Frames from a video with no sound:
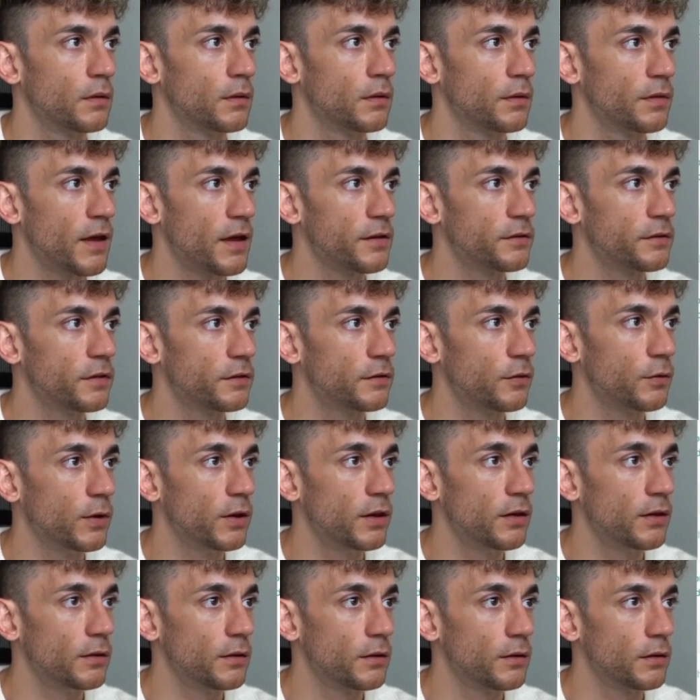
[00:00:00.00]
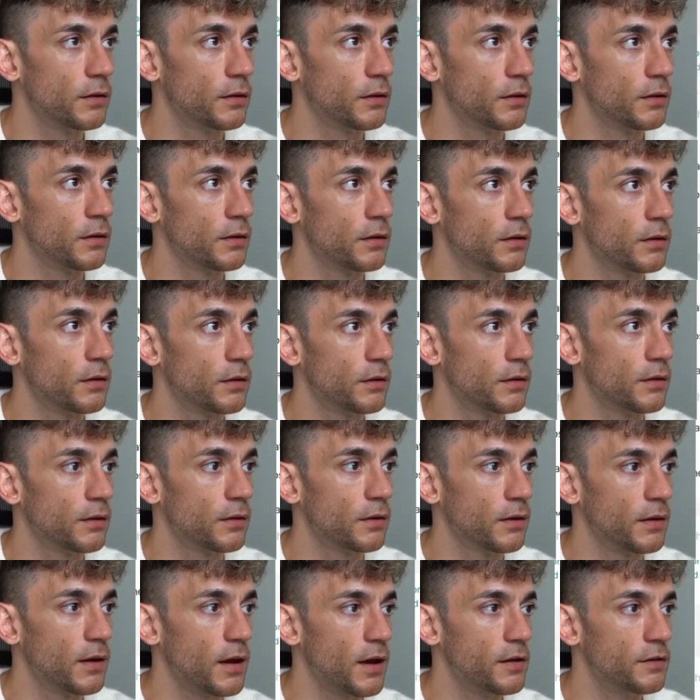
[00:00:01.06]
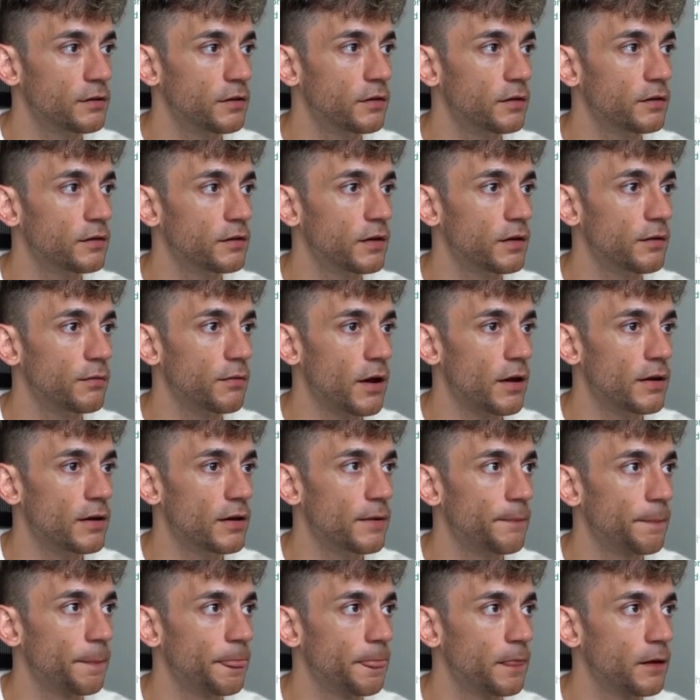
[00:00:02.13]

That's a tweet, as you can see right here.